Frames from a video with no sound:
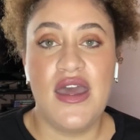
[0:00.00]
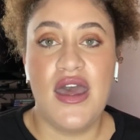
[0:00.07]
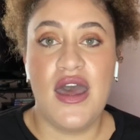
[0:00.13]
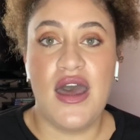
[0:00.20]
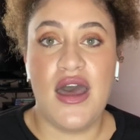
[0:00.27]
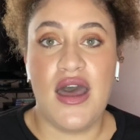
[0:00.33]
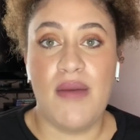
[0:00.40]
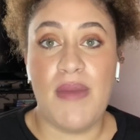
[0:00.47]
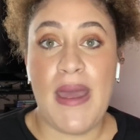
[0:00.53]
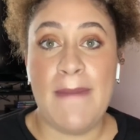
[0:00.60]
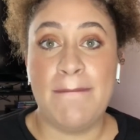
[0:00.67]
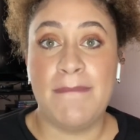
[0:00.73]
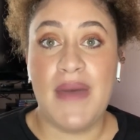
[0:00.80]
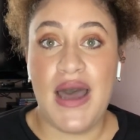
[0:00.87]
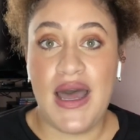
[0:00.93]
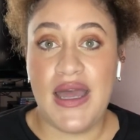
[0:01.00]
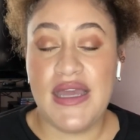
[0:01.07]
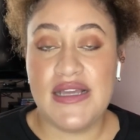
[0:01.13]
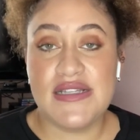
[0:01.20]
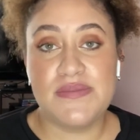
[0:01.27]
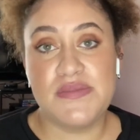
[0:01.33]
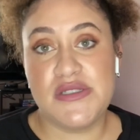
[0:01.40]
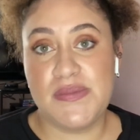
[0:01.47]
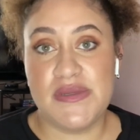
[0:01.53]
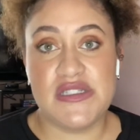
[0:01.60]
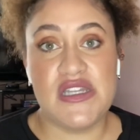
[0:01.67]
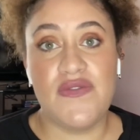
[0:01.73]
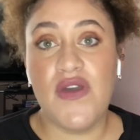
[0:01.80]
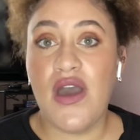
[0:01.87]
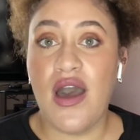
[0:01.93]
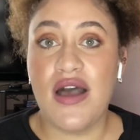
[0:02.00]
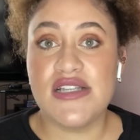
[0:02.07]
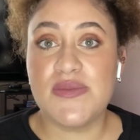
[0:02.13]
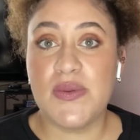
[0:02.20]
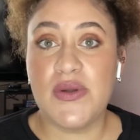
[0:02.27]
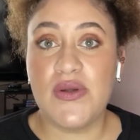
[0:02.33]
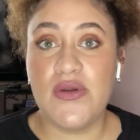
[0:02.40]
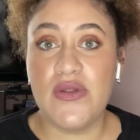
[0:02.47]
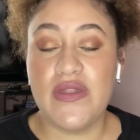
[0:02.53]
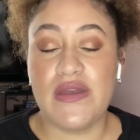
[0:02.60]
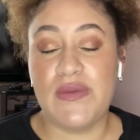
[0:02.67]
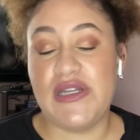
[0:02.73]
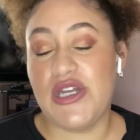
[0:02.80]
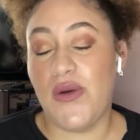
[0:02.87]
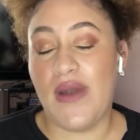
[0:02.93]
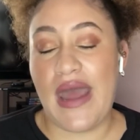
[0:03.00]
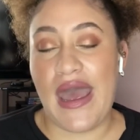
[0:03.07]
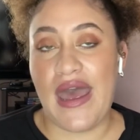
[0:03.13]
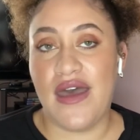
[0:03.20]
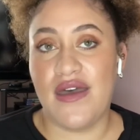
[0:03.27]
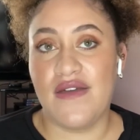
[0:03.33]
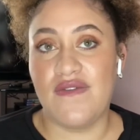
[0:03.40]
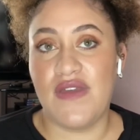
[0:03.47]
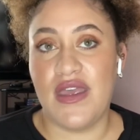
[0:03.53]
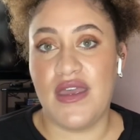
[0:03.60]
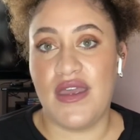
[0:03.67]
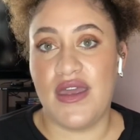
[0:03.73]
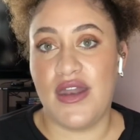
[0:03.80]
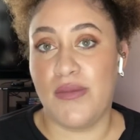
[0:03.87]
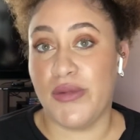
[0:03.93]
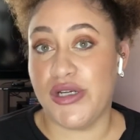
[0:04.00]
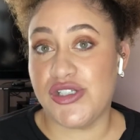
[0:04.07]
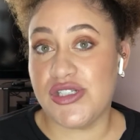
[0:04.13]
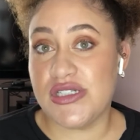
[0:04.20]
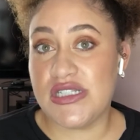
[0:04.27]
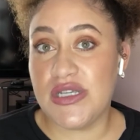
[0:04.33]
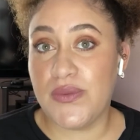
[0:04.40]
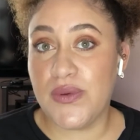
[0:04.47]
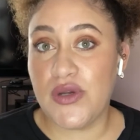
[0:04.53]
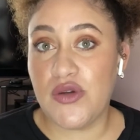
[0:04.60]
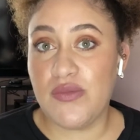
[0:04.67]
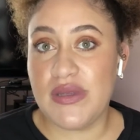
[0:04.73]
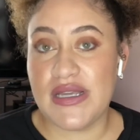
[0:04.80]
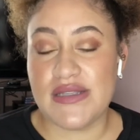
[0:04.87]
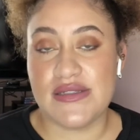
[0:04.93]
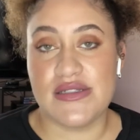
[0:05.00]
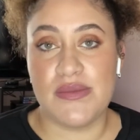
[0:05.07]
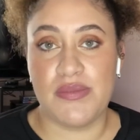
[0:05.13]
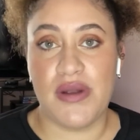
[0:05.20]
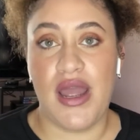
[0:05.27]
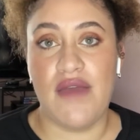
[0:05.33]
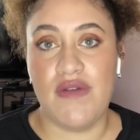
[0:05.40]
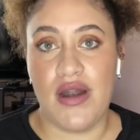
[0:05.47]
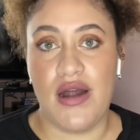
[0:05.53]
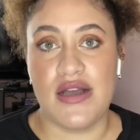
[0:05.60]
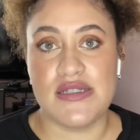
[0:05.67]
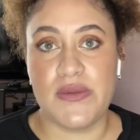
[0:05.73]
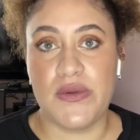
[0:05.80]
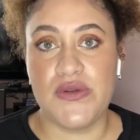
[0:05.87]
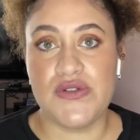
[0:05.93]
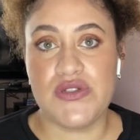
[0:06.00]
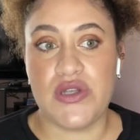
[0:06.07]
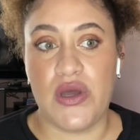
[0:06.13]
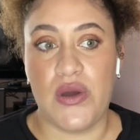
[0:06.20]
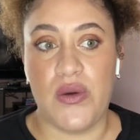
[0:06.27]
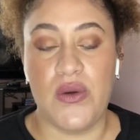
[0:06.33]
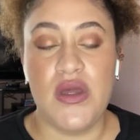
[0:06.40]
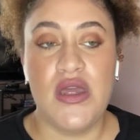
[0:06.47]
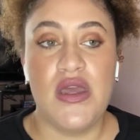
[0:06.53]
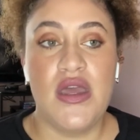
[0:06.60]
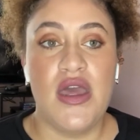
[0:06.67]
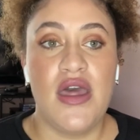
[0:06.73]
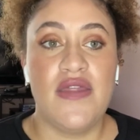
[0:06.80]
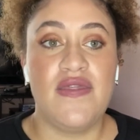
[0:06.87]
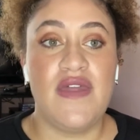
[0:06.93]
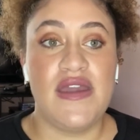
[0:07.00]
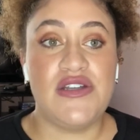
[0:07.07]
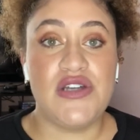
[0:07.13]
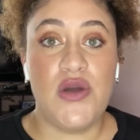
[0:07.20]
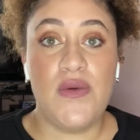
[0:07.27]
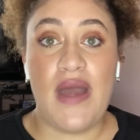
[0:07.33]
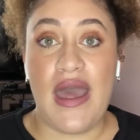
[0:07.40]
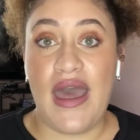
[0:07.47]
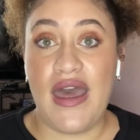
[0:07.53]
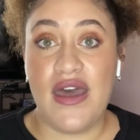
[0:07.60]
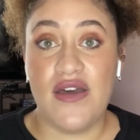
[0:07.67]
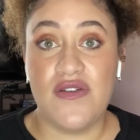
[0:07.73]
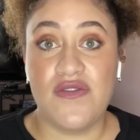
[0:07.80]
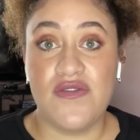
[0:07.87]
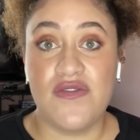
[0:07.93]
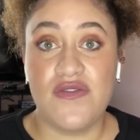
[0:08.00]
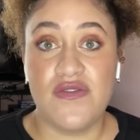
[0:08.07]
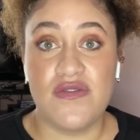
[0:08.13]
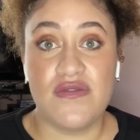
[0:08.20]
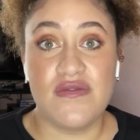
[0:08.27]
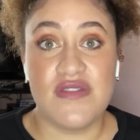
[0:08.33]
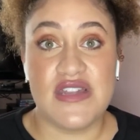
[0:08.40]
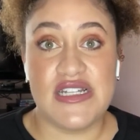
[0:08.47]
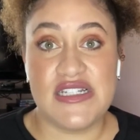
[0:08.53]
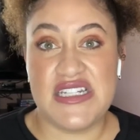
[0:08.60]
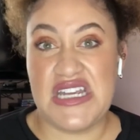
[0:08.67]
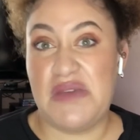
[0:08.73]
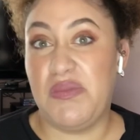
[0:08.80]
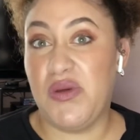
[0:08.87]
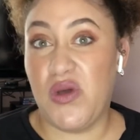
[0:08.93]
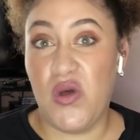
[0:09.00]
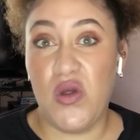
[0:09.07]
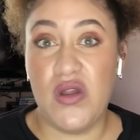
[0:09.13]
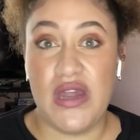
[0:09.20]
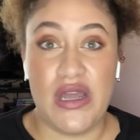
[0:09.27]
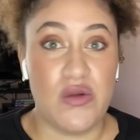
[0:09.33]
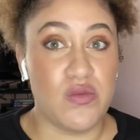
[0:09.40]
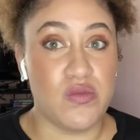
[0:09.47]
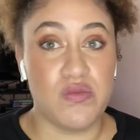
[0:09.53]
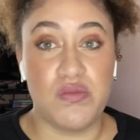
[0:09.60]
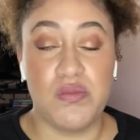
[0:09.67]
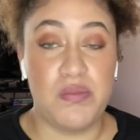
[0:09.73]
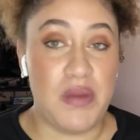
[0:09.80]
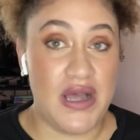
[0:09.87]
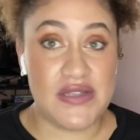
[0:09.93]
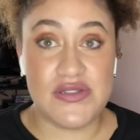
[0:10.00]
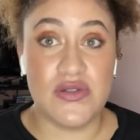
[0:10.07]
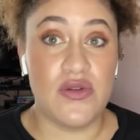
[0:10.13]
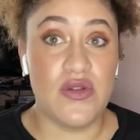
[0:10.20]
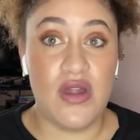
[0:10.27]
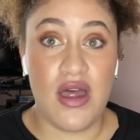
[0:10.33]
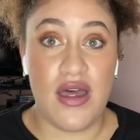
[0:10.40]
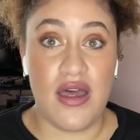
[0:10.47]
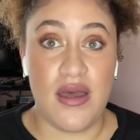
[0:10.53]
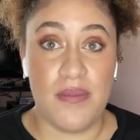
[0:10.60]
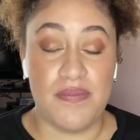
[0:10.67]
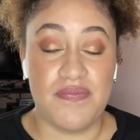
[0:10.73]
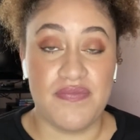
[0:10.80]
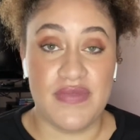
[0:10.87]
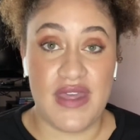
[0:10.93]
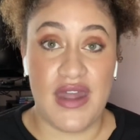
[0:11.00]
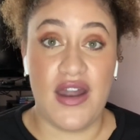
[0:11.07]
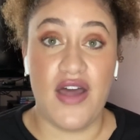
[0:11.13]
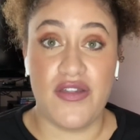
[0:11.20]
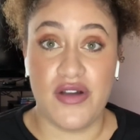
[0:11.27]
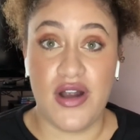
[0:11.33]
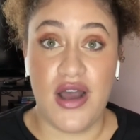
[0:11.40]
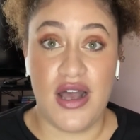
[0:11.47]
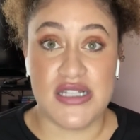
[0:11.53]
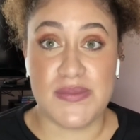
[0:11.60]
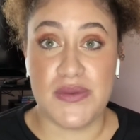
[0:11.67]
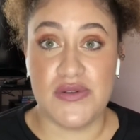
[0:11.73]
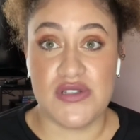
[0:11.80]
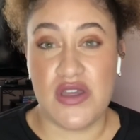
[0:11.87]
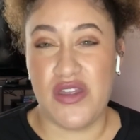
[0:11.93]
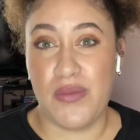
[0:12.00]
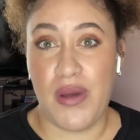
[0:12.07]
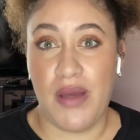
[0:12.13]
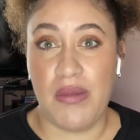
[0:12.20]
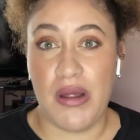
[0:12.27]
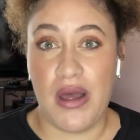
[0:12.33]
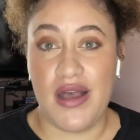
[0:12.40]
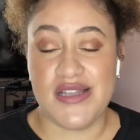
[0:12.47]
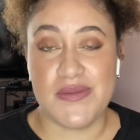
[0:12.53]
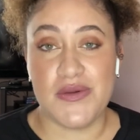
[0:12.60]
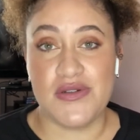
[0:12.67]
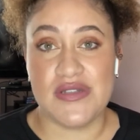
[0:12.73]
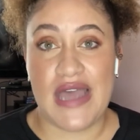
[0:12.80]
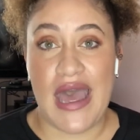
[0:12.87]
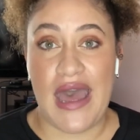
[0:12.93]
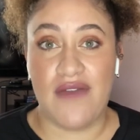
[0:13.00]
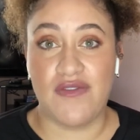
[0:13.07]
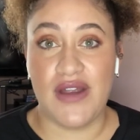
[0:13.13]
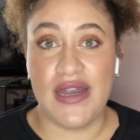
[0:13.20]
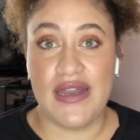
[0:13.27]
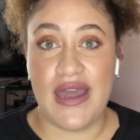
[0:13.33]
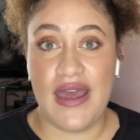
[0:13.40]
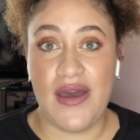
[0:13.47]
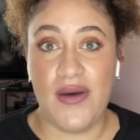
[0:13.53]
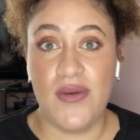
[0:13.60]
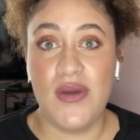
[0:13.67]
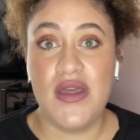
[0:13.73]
At my specific hospital, we don't have an emergency room because it's a private hospital, so they don't have the typical bustle that other public hospitals have right now